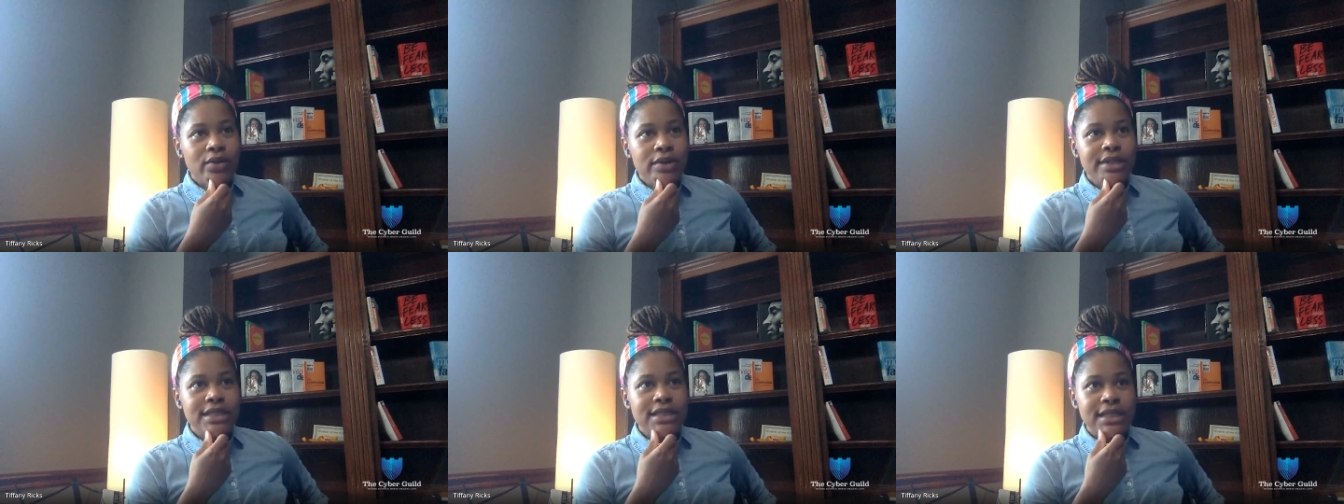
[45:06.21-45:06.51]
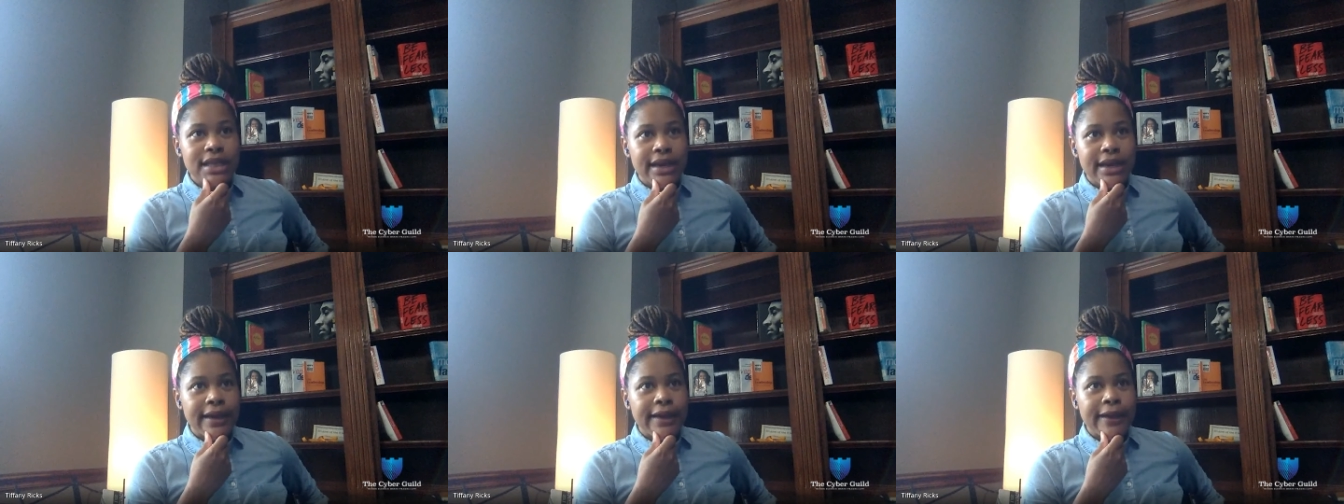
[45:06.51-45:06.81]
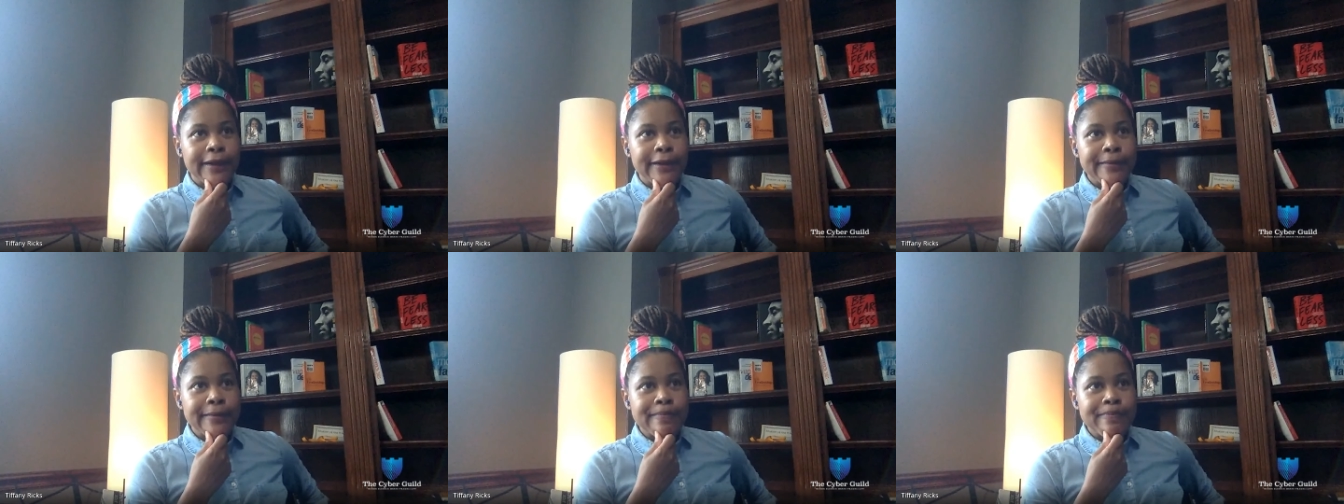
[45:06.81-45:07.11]
would
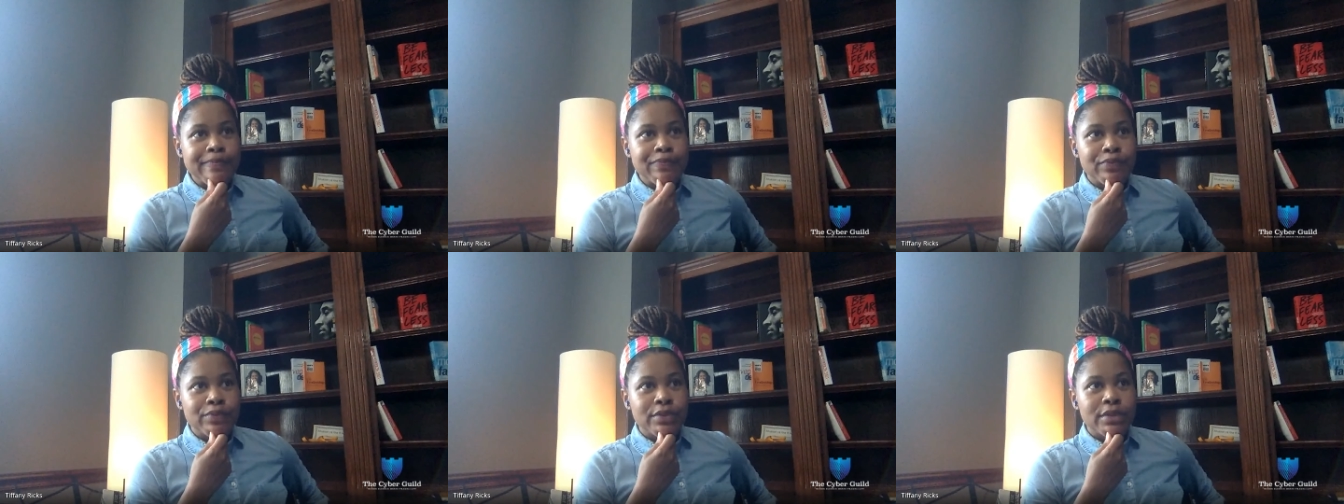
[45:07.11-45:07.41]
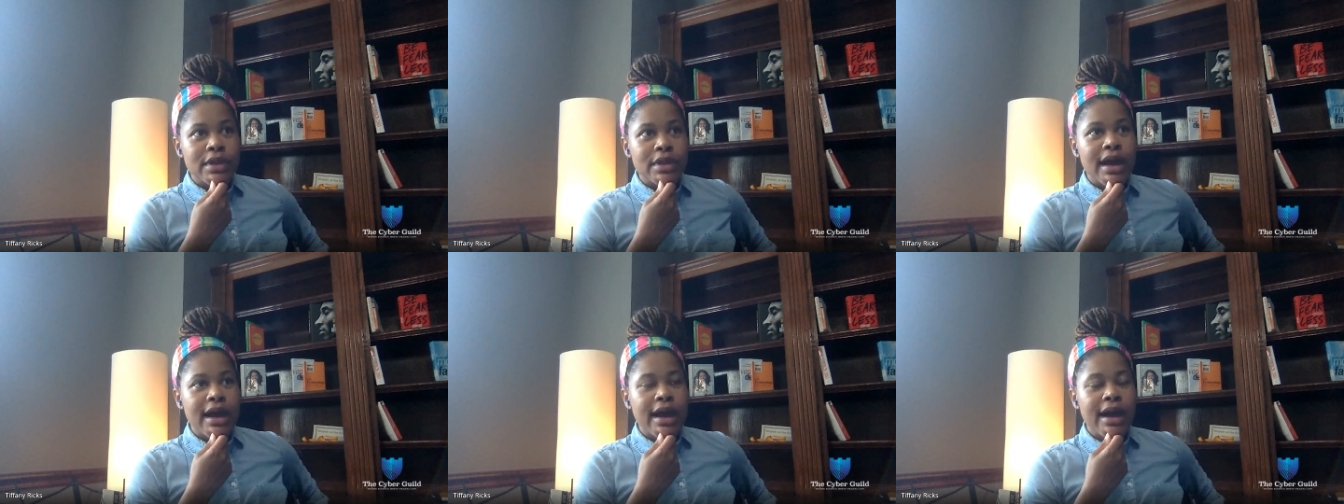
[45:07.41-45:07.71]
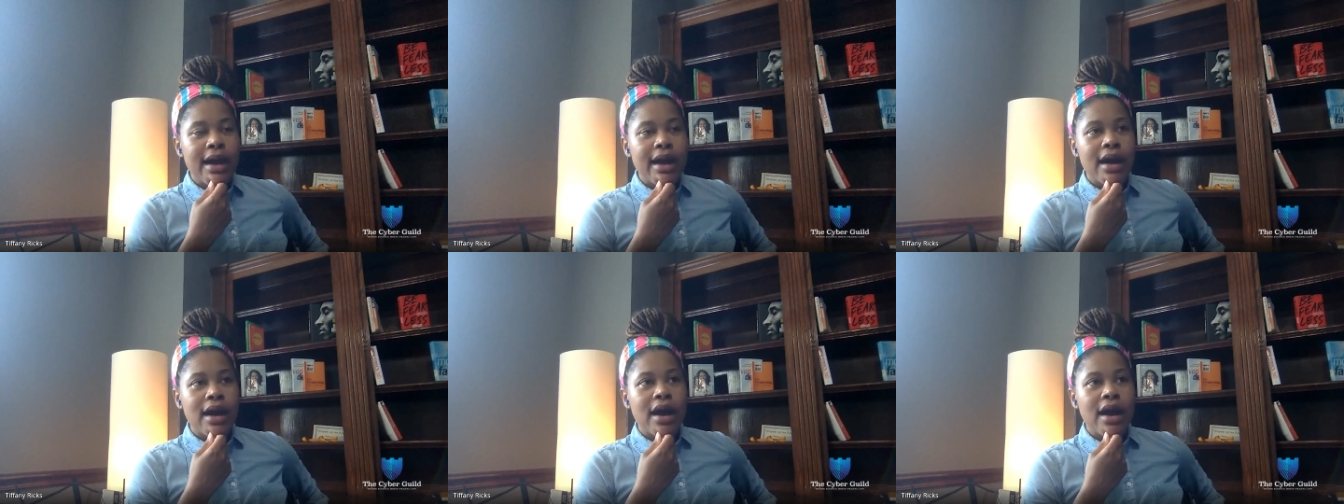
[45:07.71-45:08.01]
say
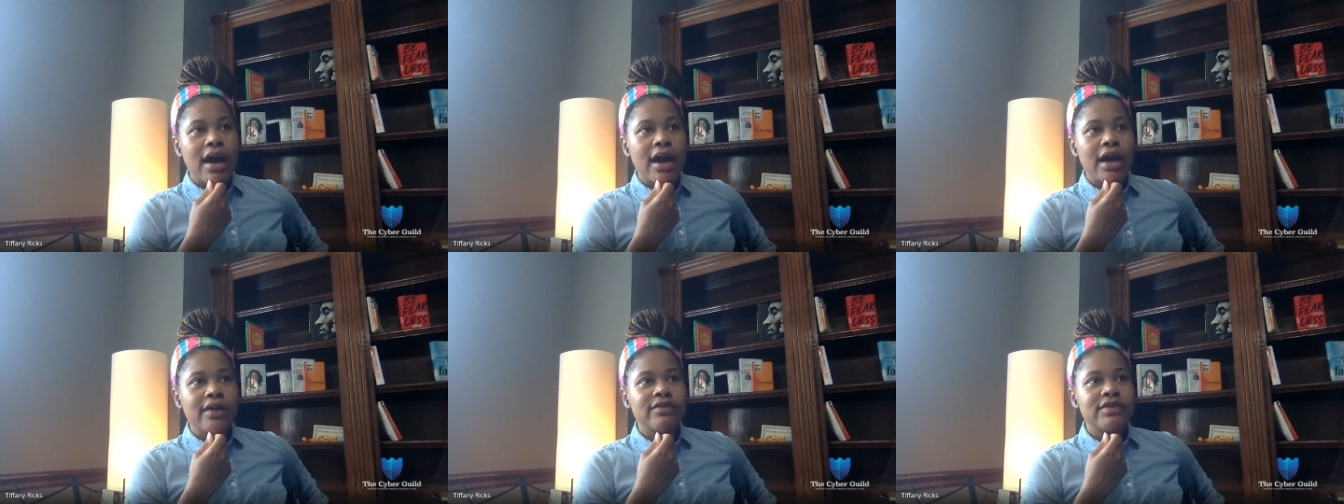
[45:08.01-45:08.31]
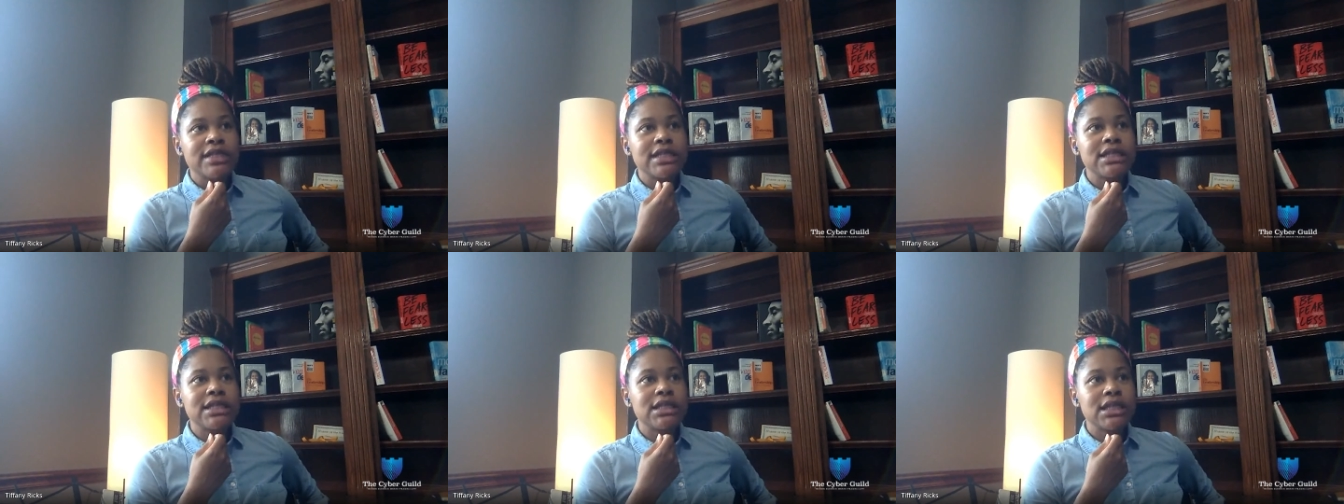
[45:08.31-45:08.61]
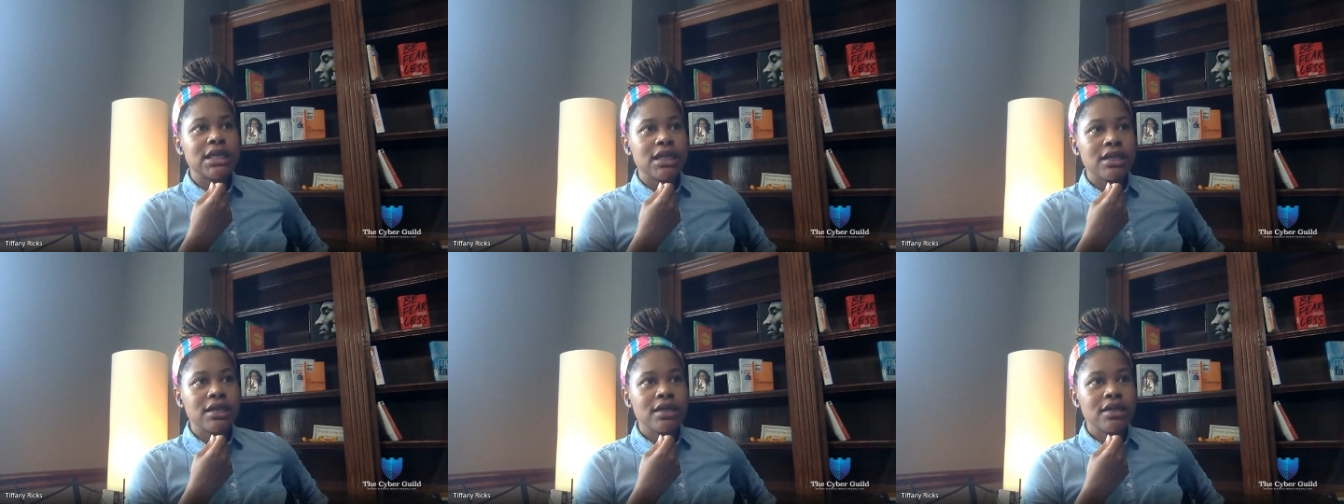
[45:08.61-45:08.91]
I've
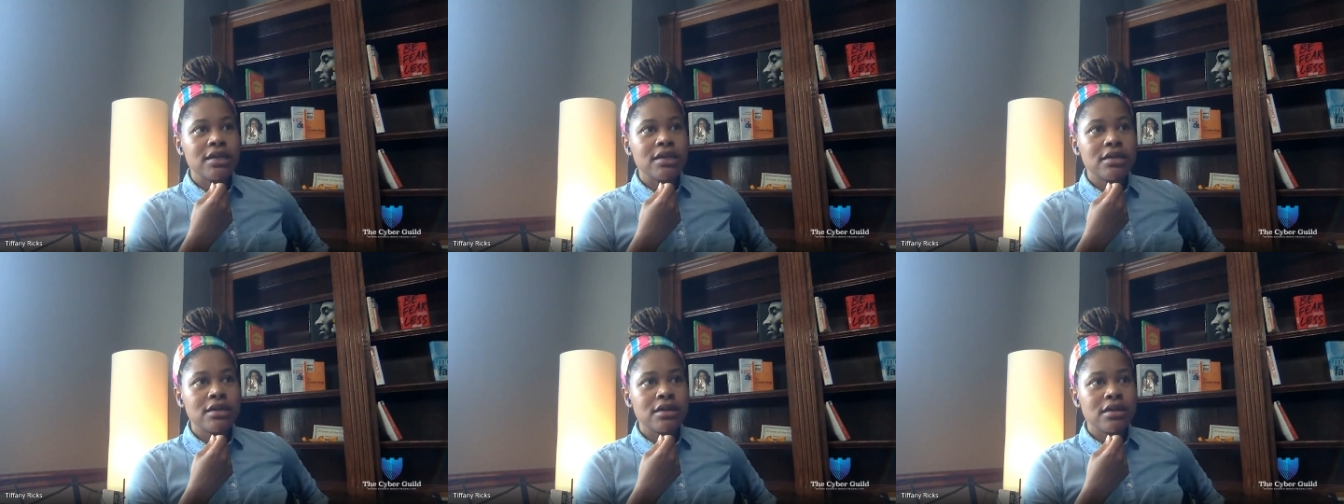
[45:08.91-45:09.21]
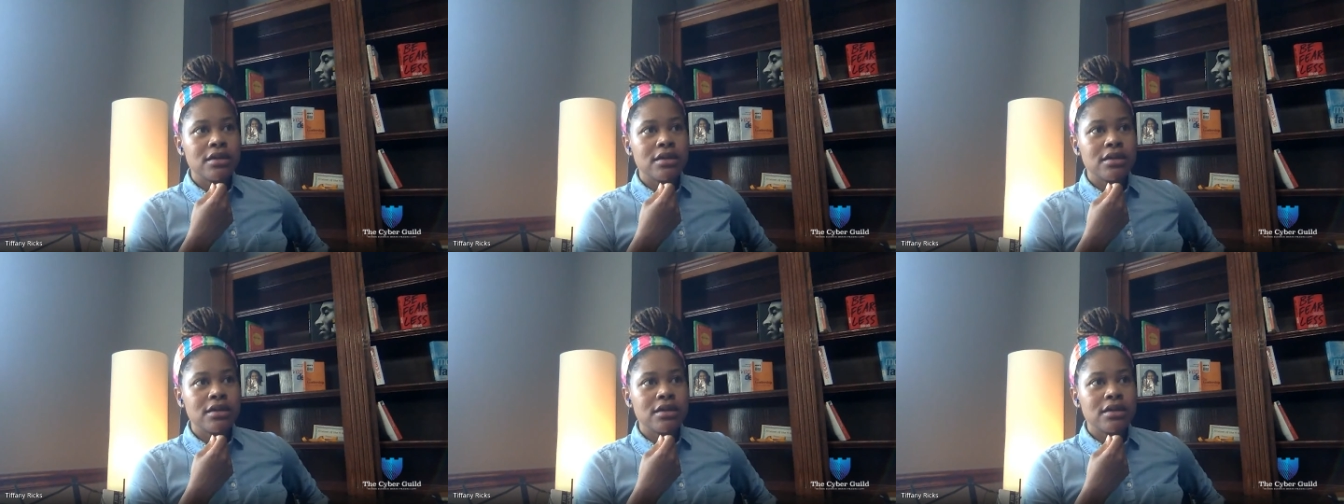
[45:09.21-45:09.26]
seen